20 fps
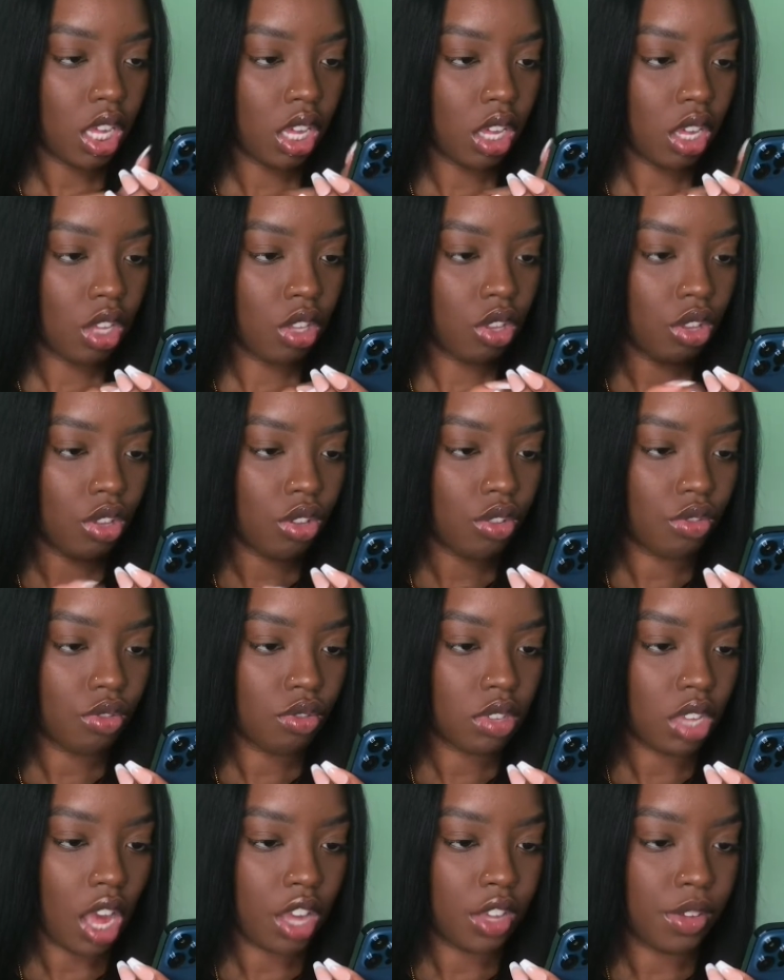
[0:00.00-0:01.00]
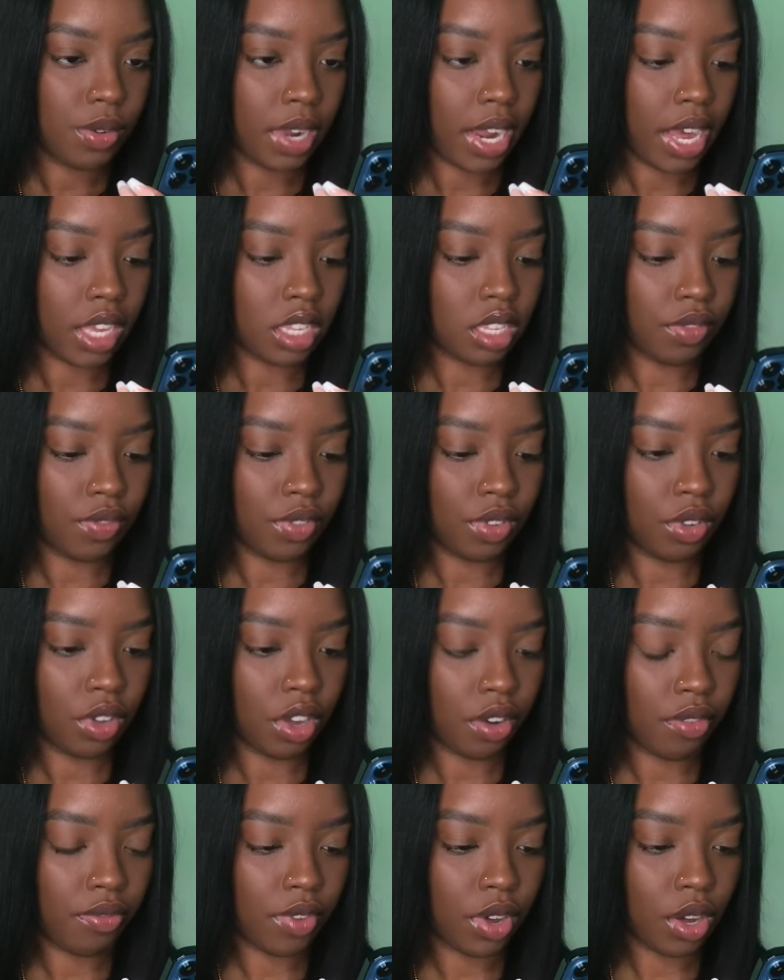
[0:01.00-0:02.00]
Choose how you would like to view your
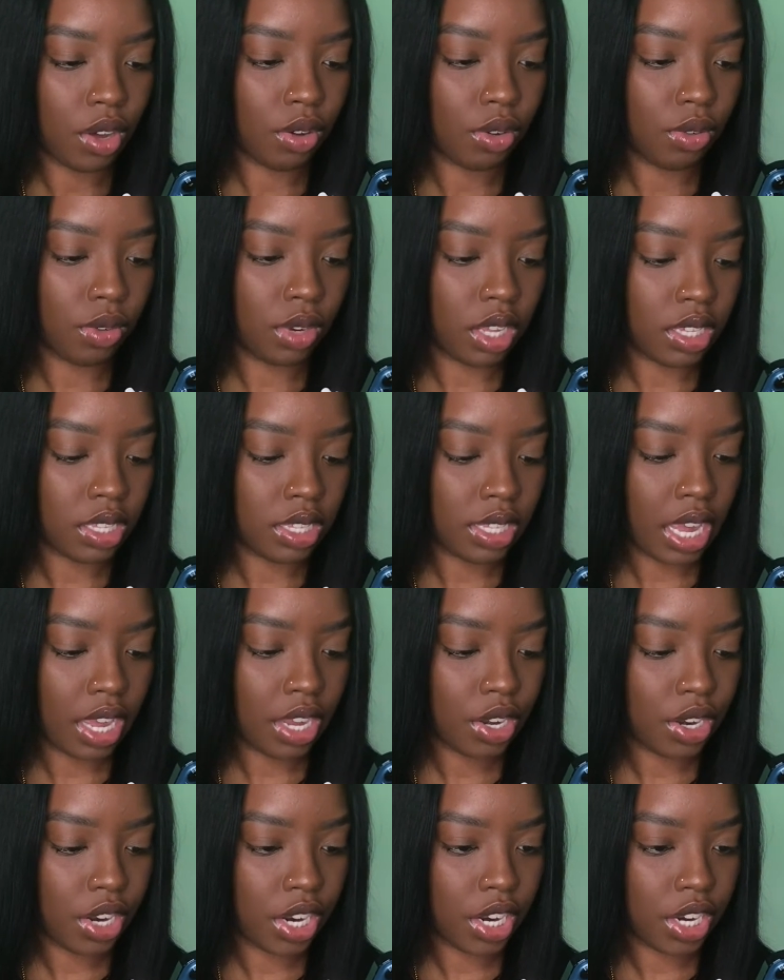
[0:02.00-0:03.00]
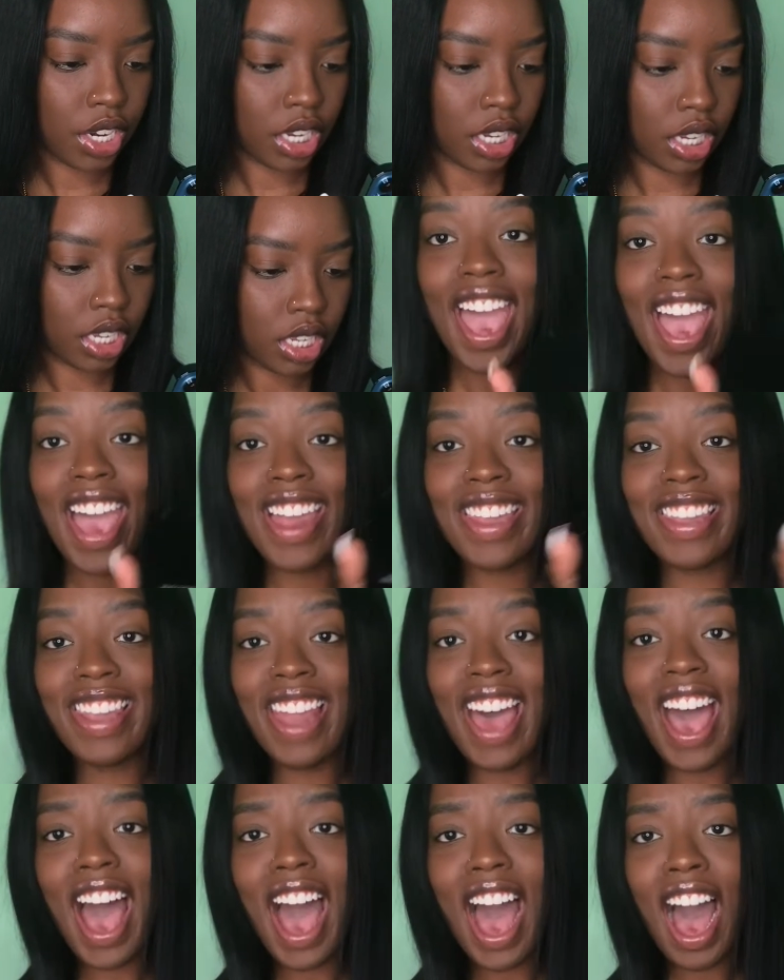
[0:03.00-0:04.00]
phone. Standard. And
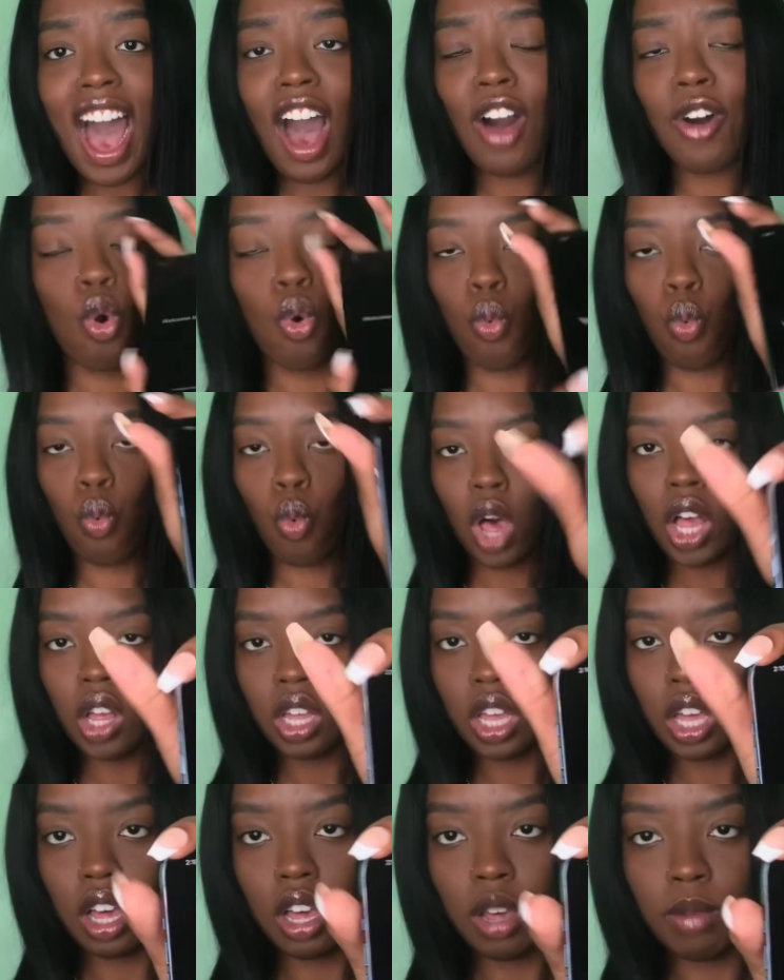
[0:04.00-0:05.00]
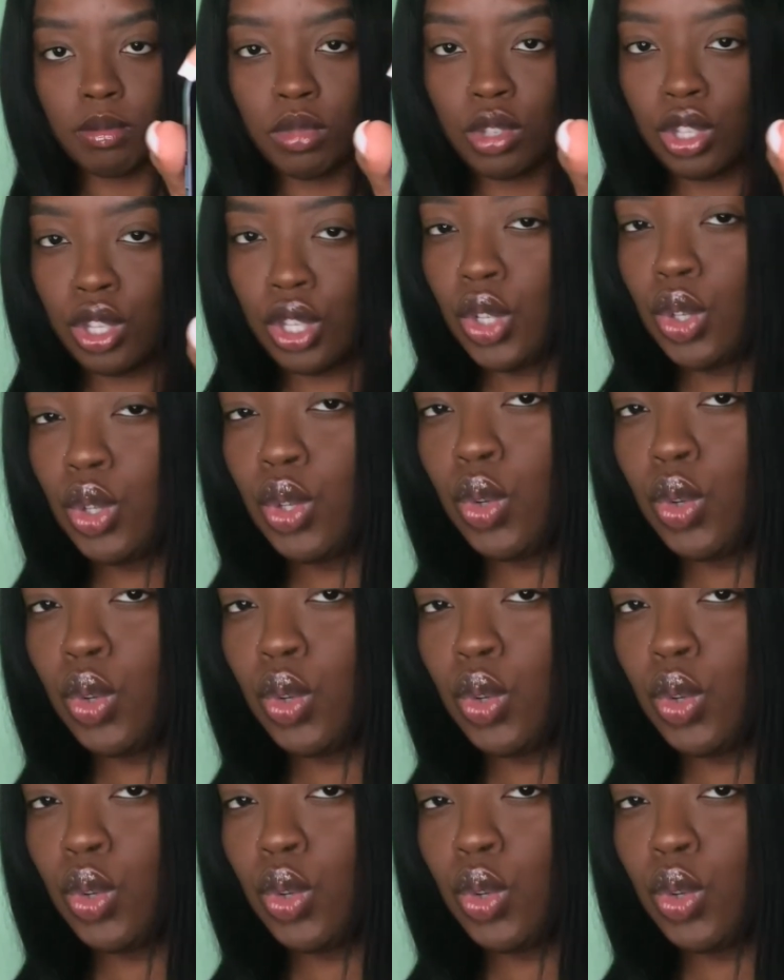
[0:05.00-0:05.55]
now, welcome to